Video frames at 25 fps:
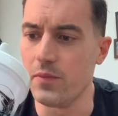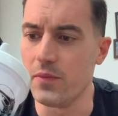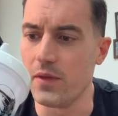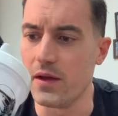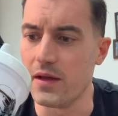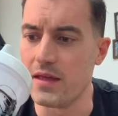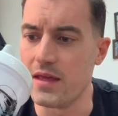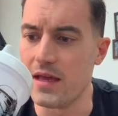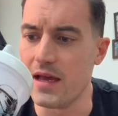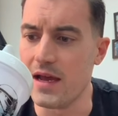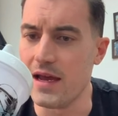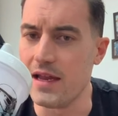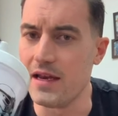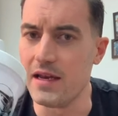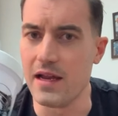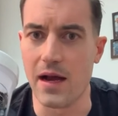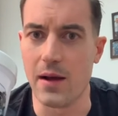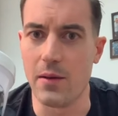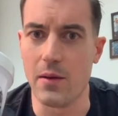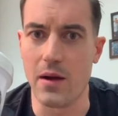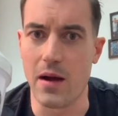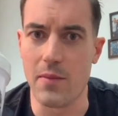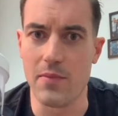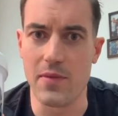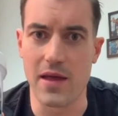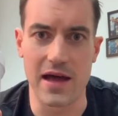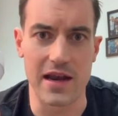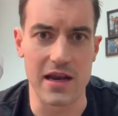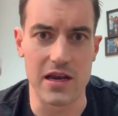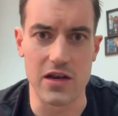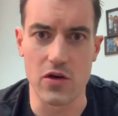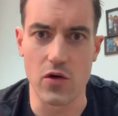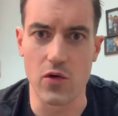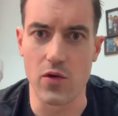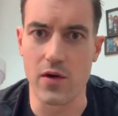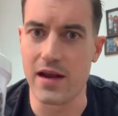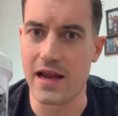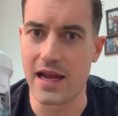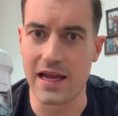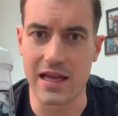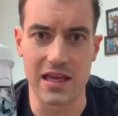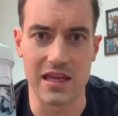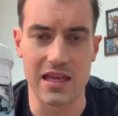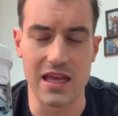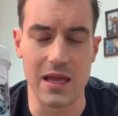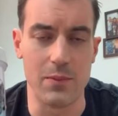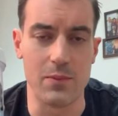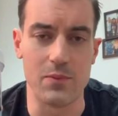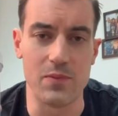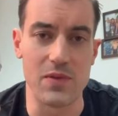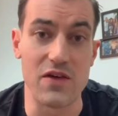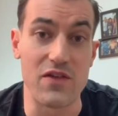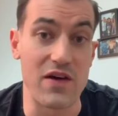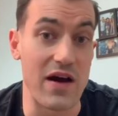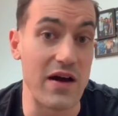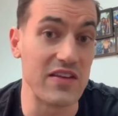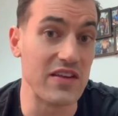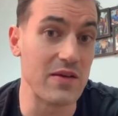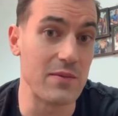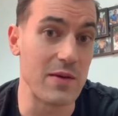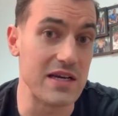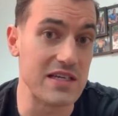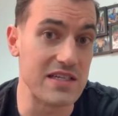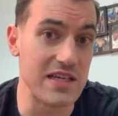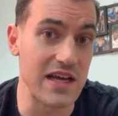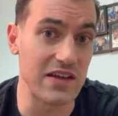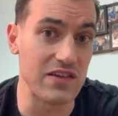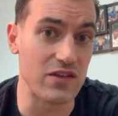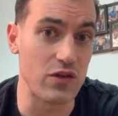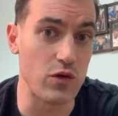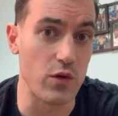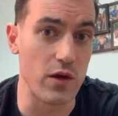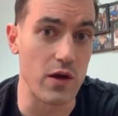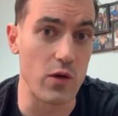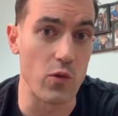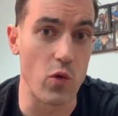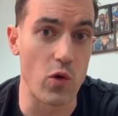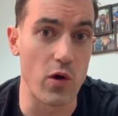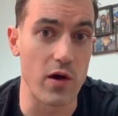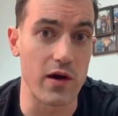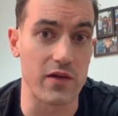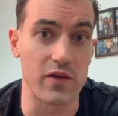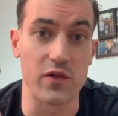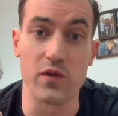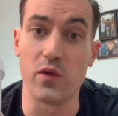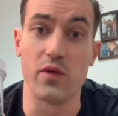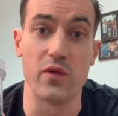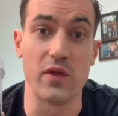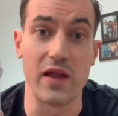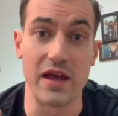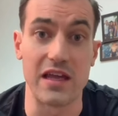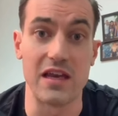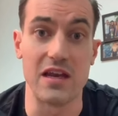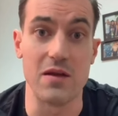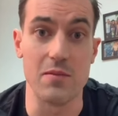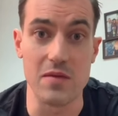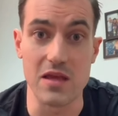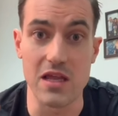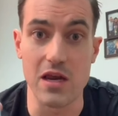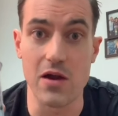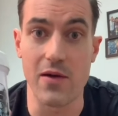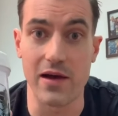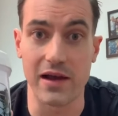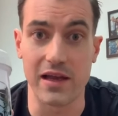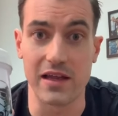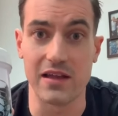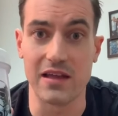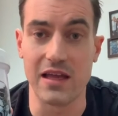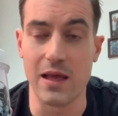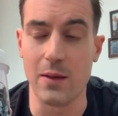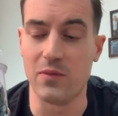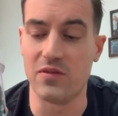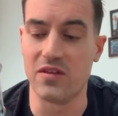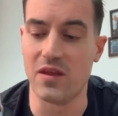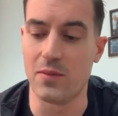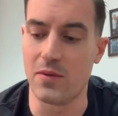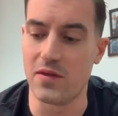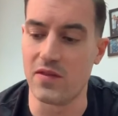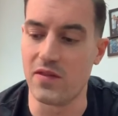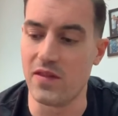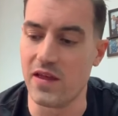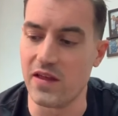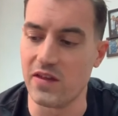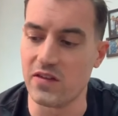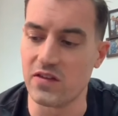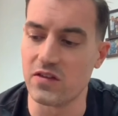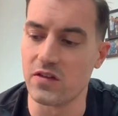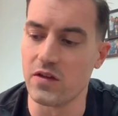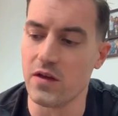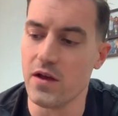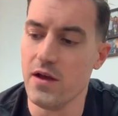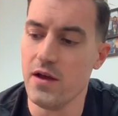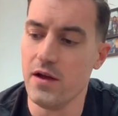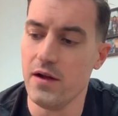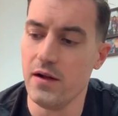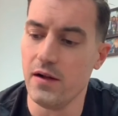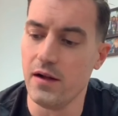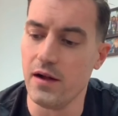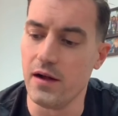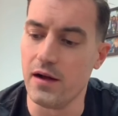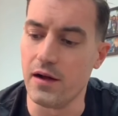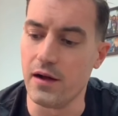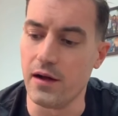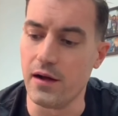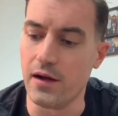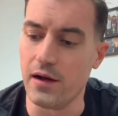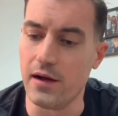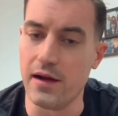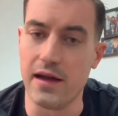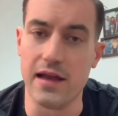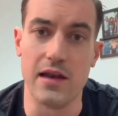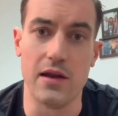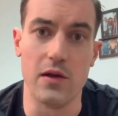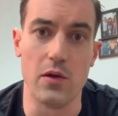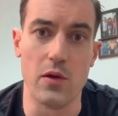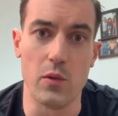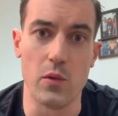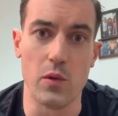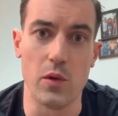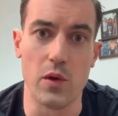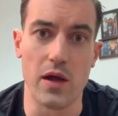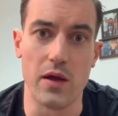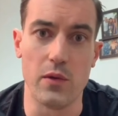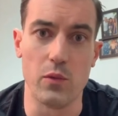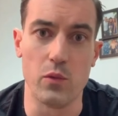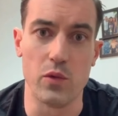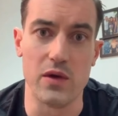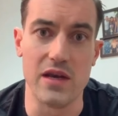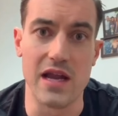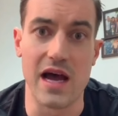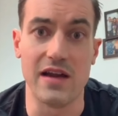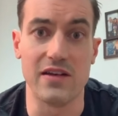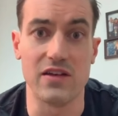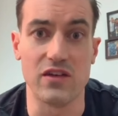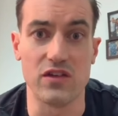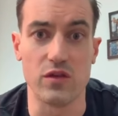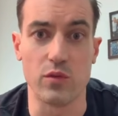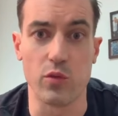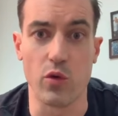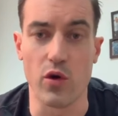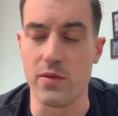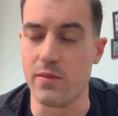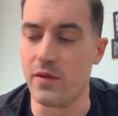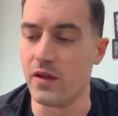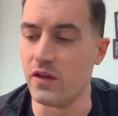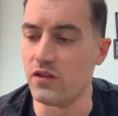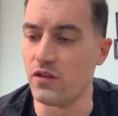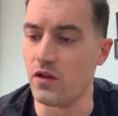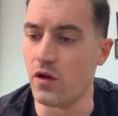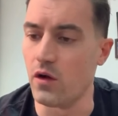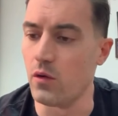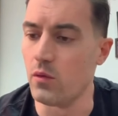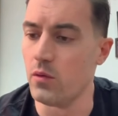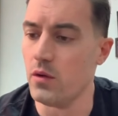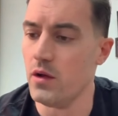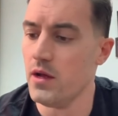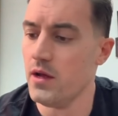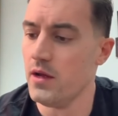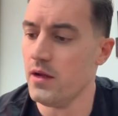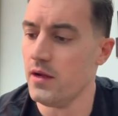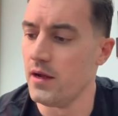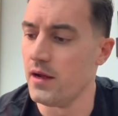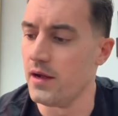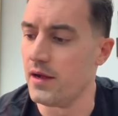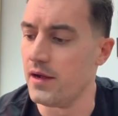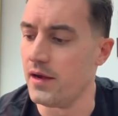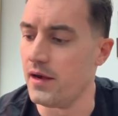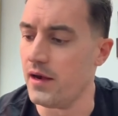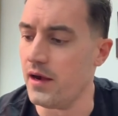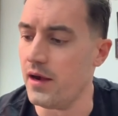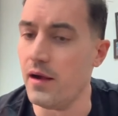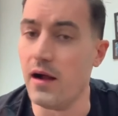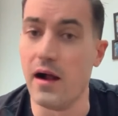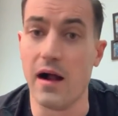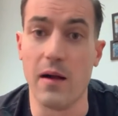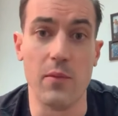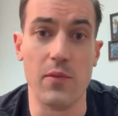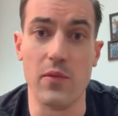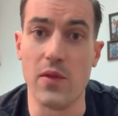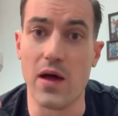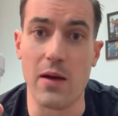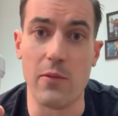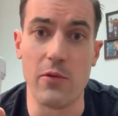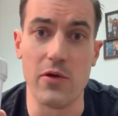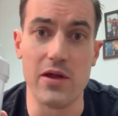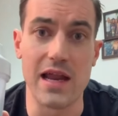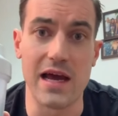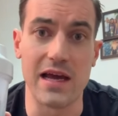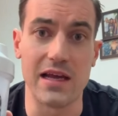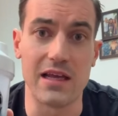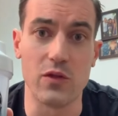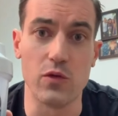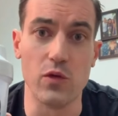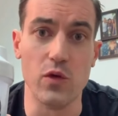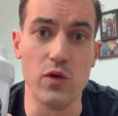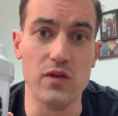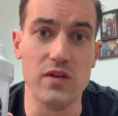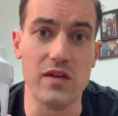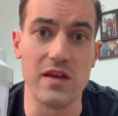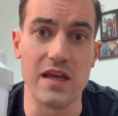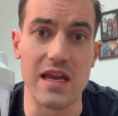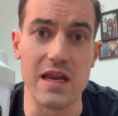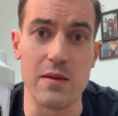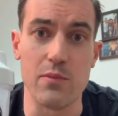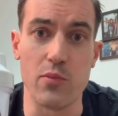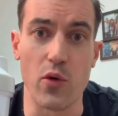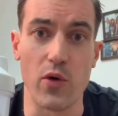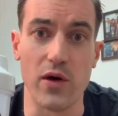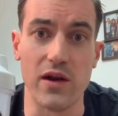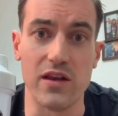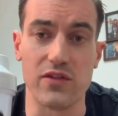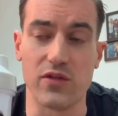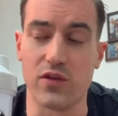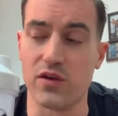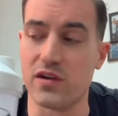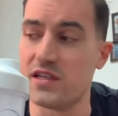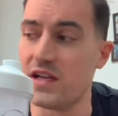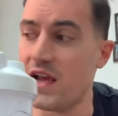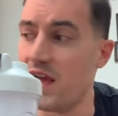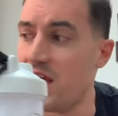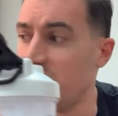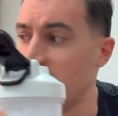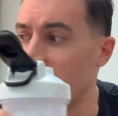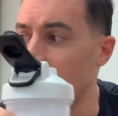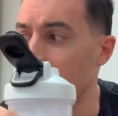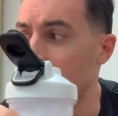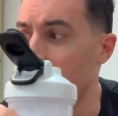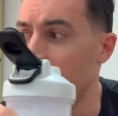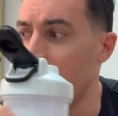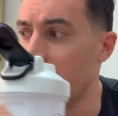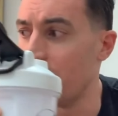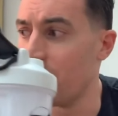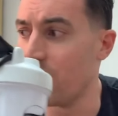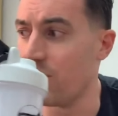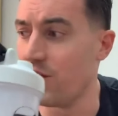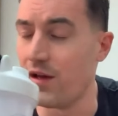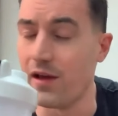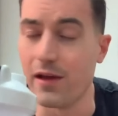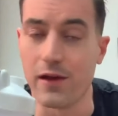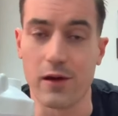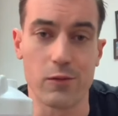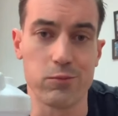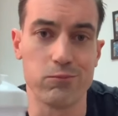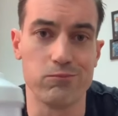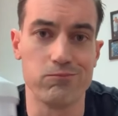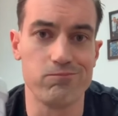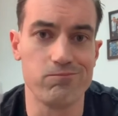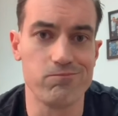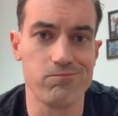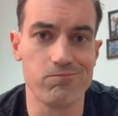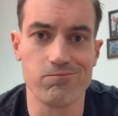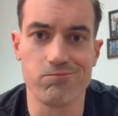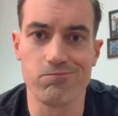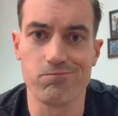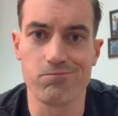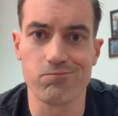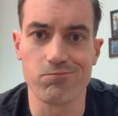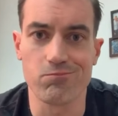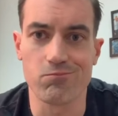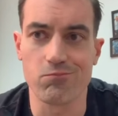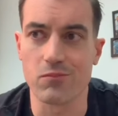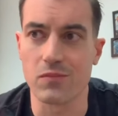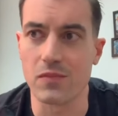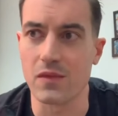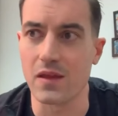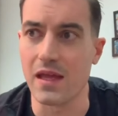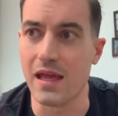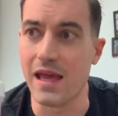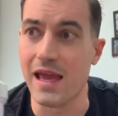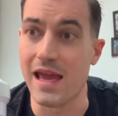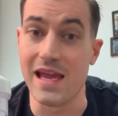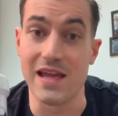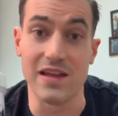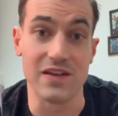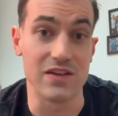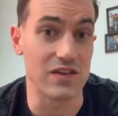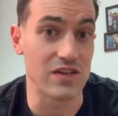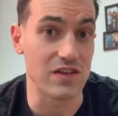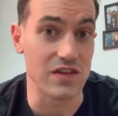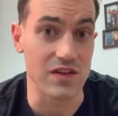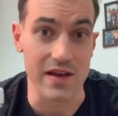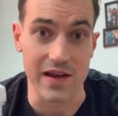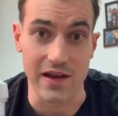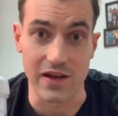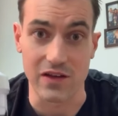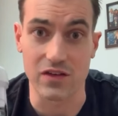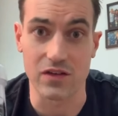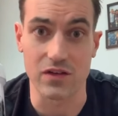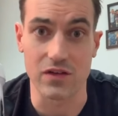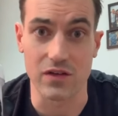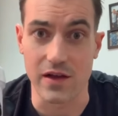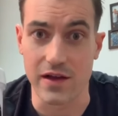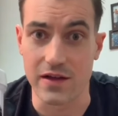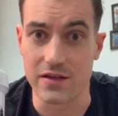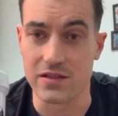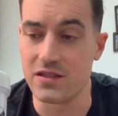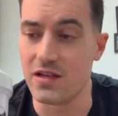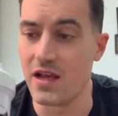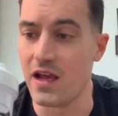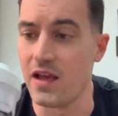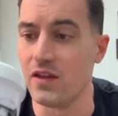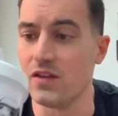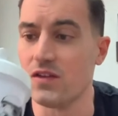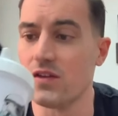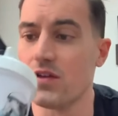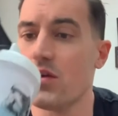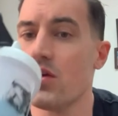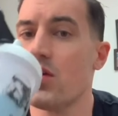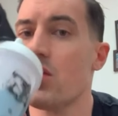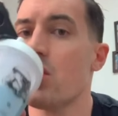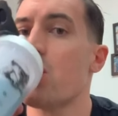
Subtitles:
again, I'm not annoyed. I could keep, if I was at my desk doing work like an amino, I could keep sipping this, and it would not disappoint me. So, I'm really not losing any points for taste. I'm going to give it like 8.6 on taste.